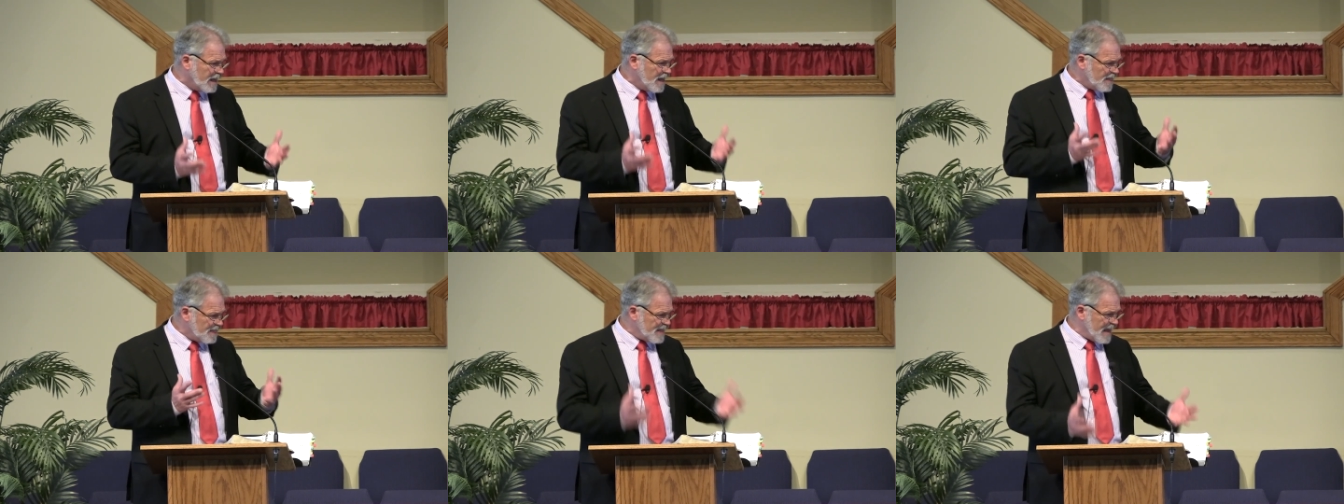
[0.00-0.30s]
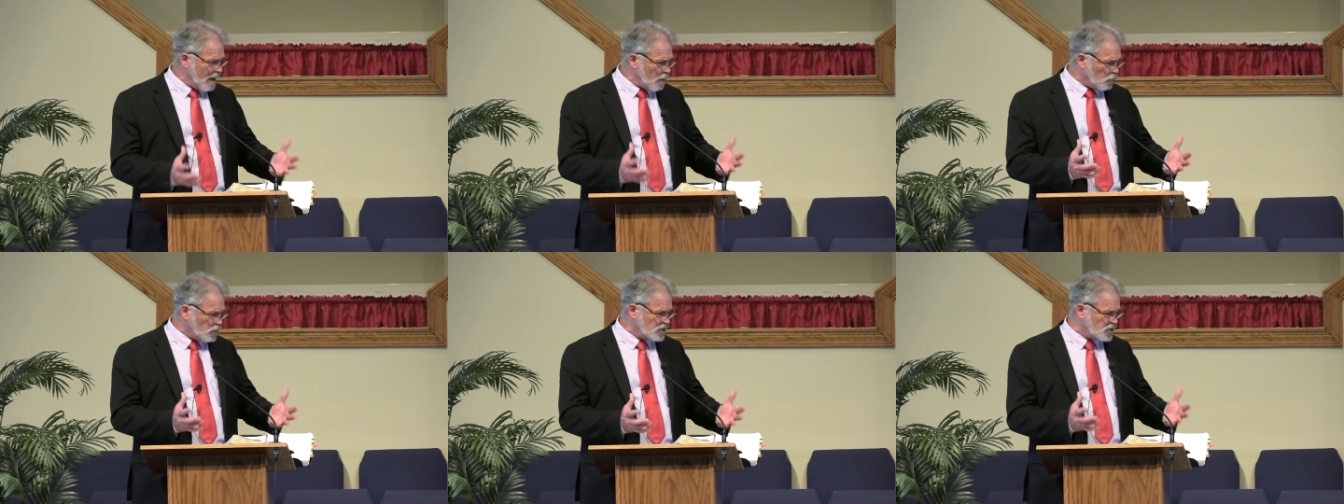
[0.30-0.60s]

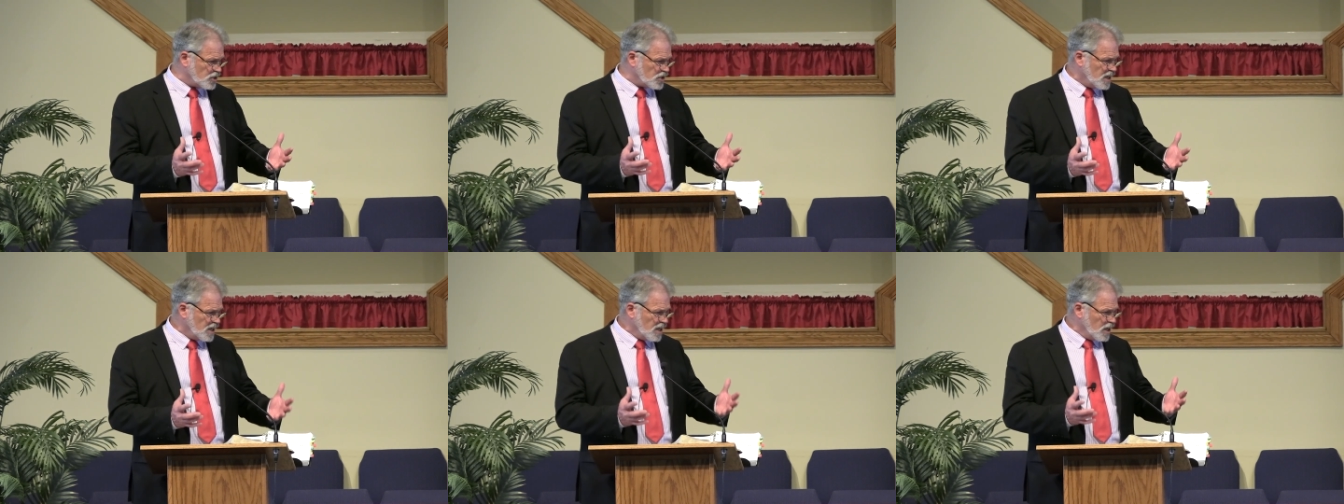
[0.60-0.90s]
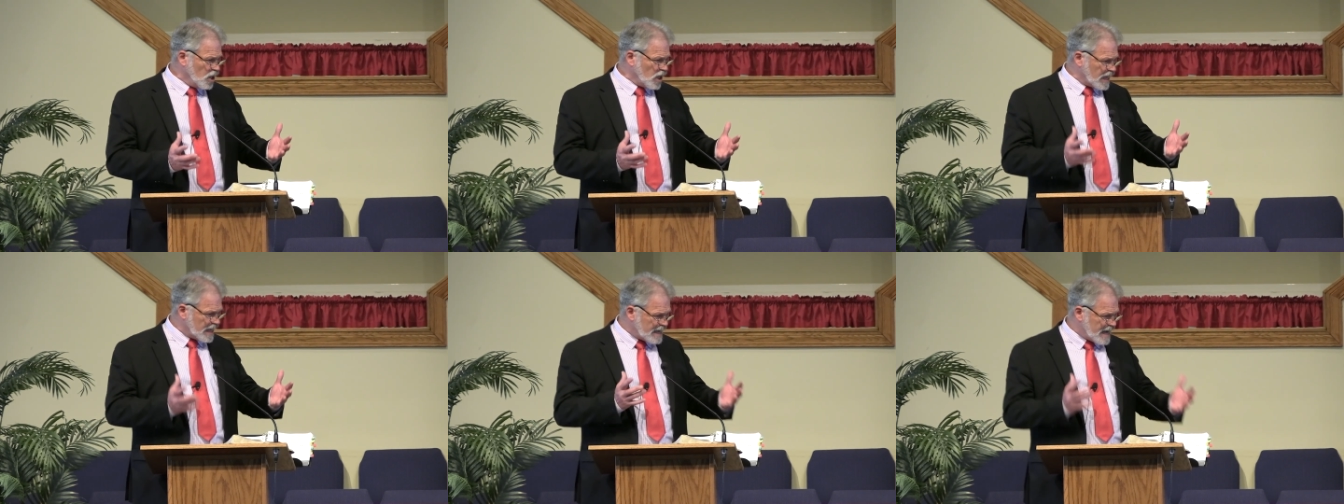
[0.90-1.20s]
that which
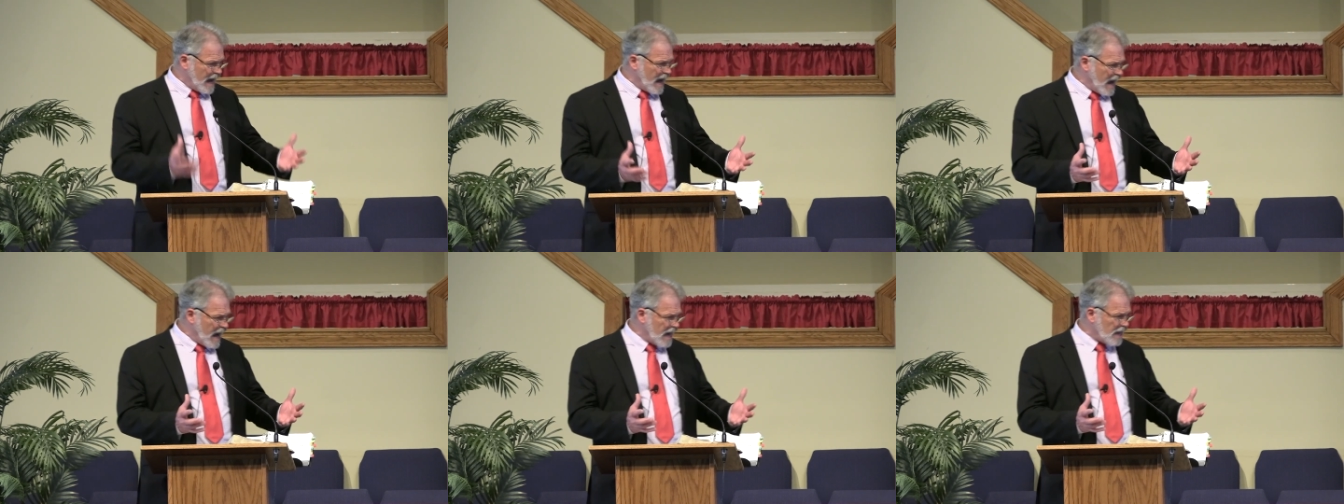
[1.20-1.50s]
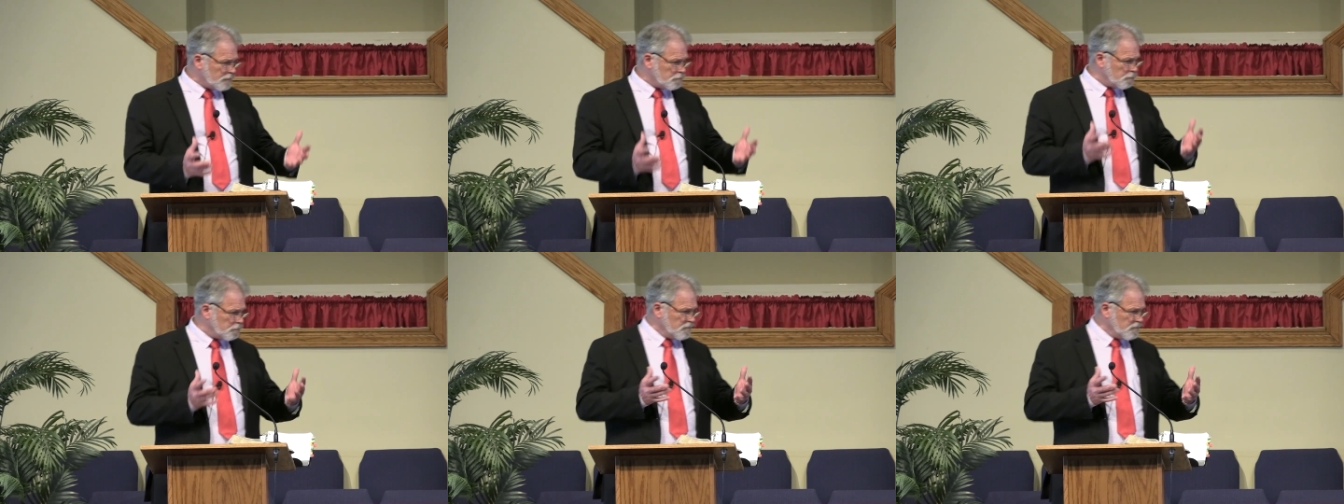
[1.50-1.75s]
God